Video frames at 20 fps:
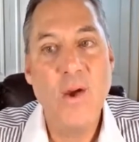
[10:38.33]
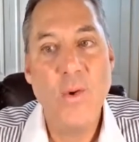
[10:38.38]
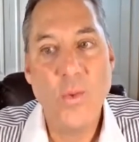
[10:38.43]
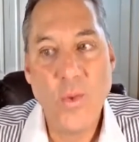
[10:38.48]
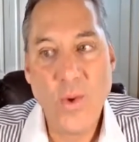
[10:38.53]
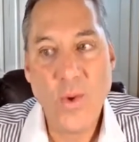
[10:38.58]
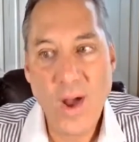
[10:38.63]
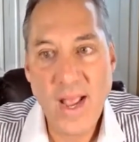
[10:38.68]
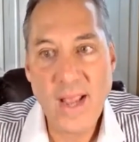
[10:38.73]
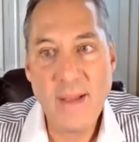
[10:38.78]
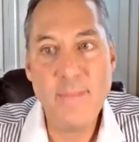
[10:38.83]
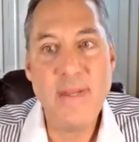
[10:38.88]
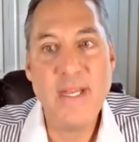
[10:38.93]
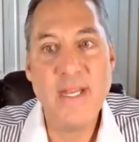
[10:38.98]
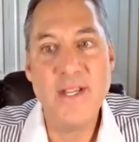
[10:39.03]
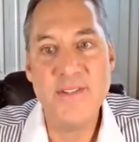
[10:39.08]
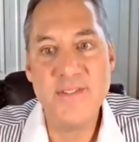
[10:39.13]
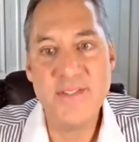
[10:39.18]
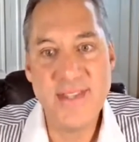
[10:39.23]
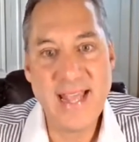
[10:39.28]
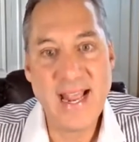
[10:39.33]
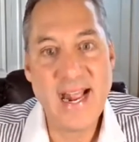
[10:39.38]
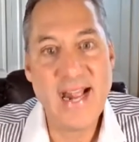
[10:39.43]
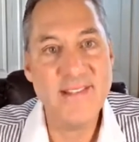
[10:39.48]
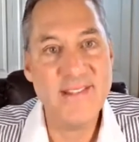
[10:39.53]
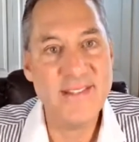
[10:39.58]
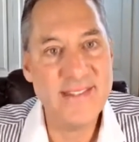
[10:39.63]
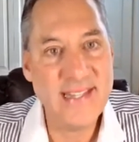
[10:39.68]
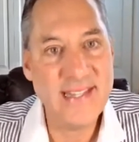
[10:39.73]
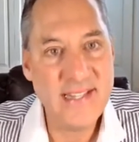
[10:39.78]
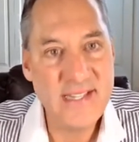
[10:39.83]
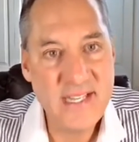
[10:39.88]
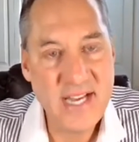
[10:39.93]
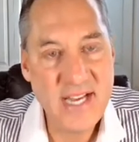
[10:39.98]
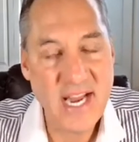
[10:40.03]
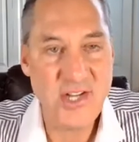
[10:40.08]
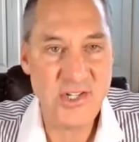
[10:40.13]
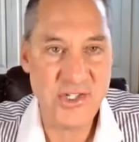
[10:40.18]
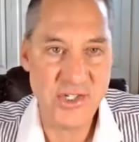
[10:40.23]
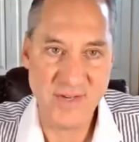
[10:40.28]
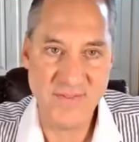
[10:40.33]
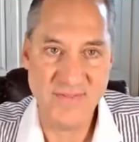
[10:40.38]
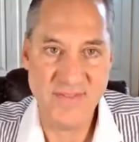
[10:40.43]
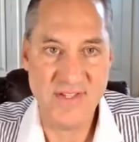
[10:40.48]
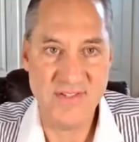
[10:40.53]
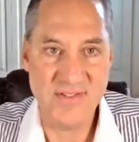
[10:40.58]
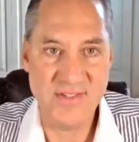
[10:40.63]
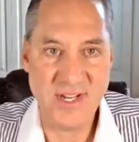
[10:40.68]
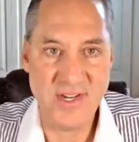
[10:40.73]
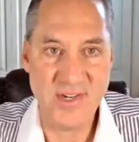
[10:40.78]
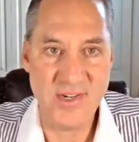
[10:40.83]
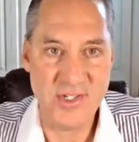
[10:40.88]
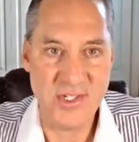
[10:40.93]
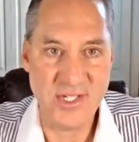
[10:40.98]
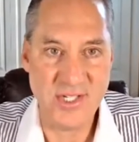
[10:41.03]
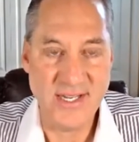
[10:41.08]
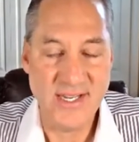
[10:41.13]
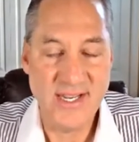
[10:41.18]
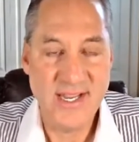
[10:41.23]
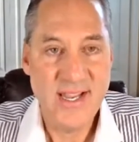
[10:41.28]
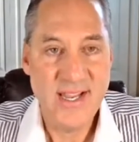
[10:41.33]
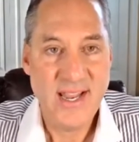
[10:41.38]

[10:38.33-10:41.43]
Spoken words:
Why? Because that's the nature of this energy.